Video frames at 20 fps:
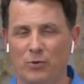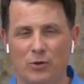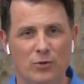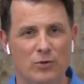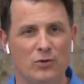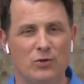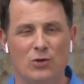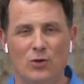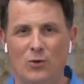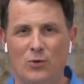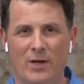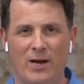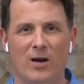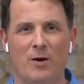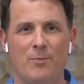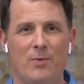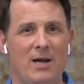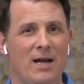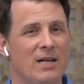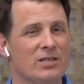Bluetooth
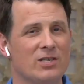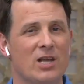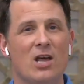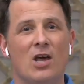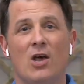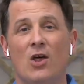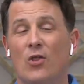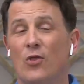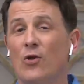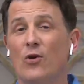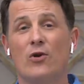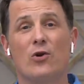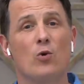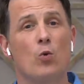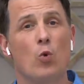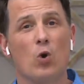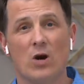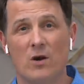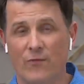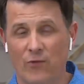AirPods. They're going to
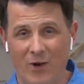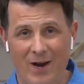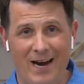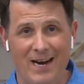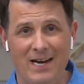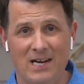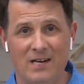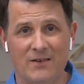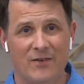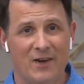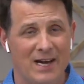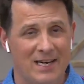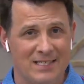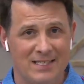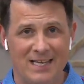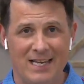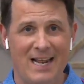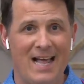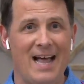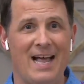work for any device
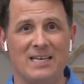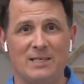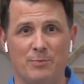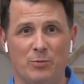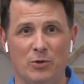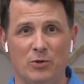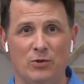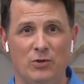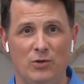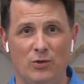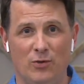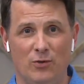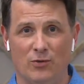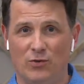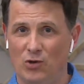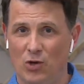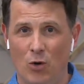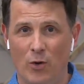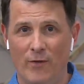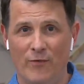that has Bluetooth.
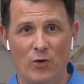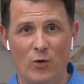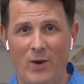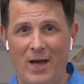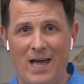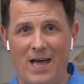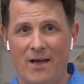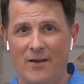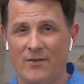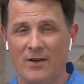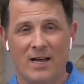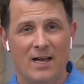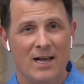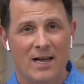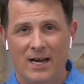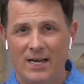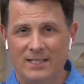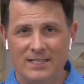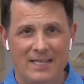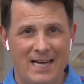So if you have
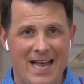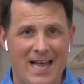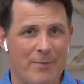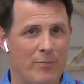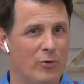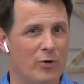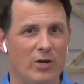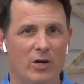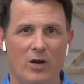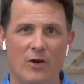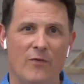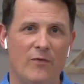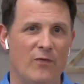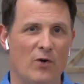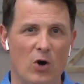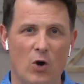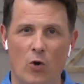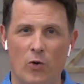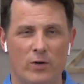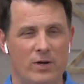a tablet, a
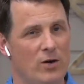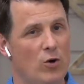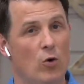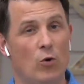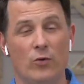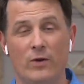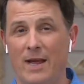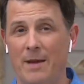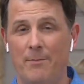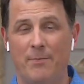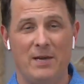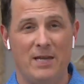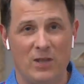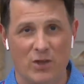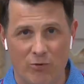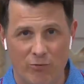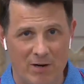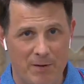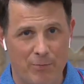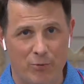phone, an old
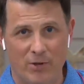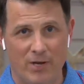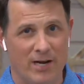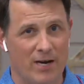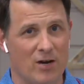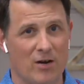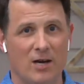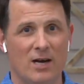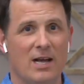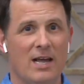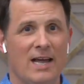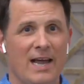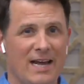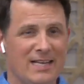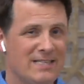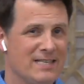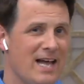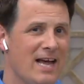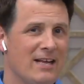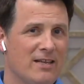MP3 player,
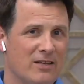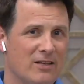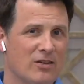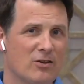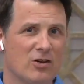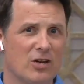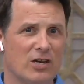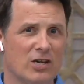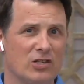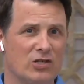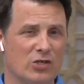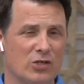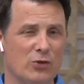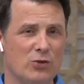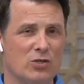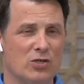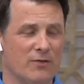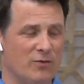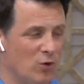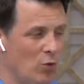it's not
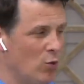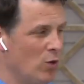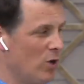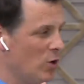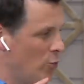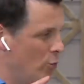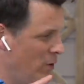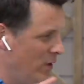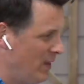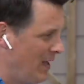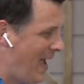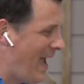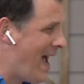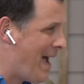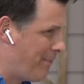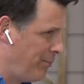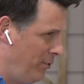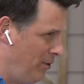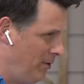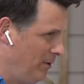exclusive to work with
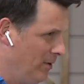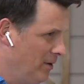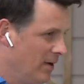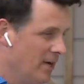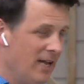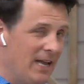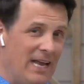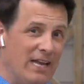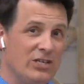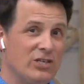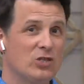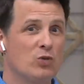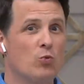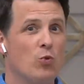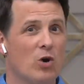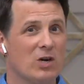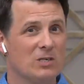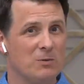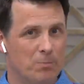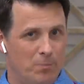Apple it just
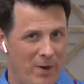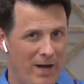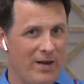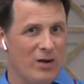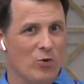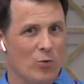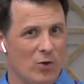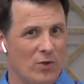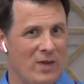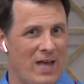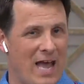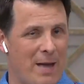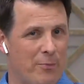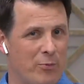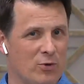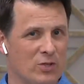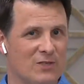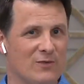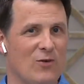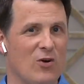works better with
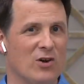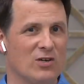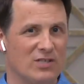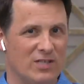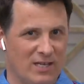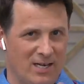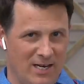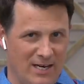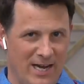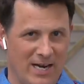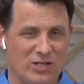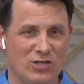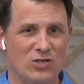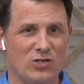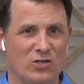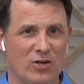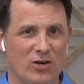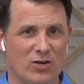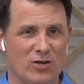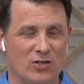Apple as far as the
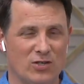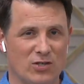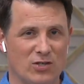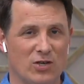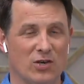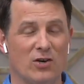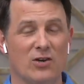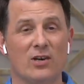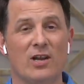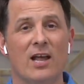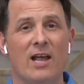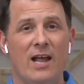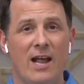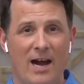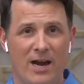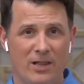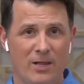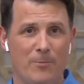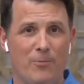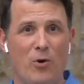connections are concerned
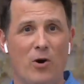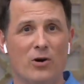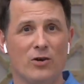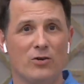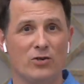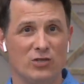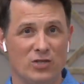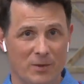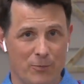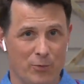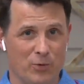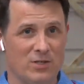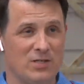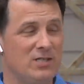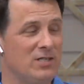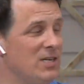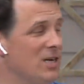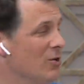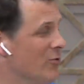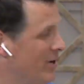and the partnership with
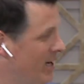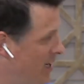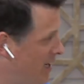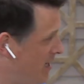Siri.